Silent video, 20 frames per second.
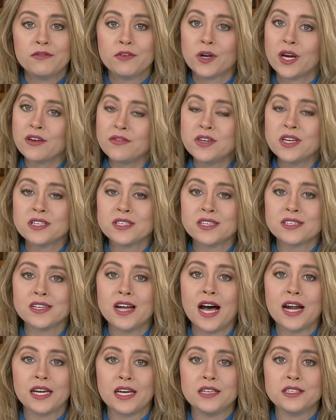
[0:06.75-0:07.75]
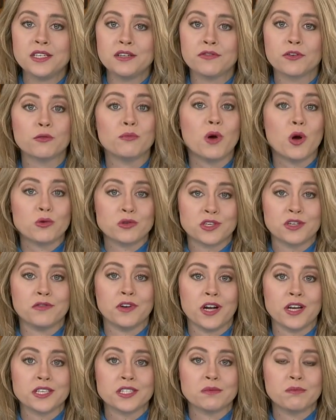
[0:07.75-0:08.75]
Forgiveness is not easy for most
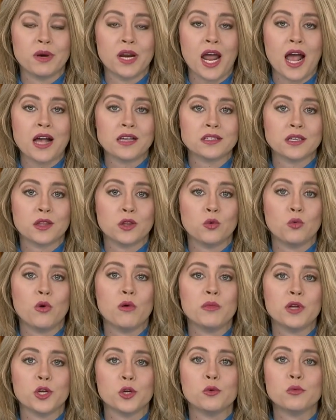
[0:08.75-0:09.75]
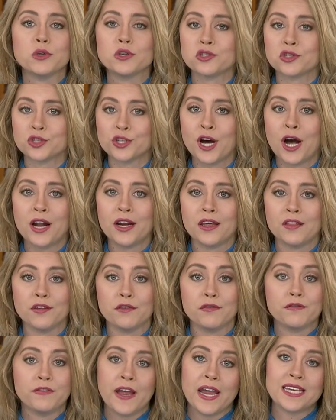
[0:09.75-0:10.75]
of us, but ask the woman who was shot in
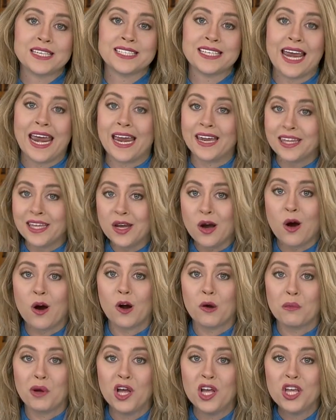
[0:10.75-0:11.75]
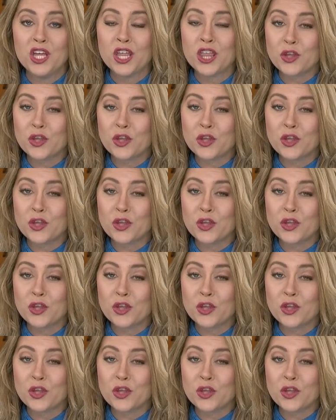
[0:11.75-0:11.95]
the face and the arm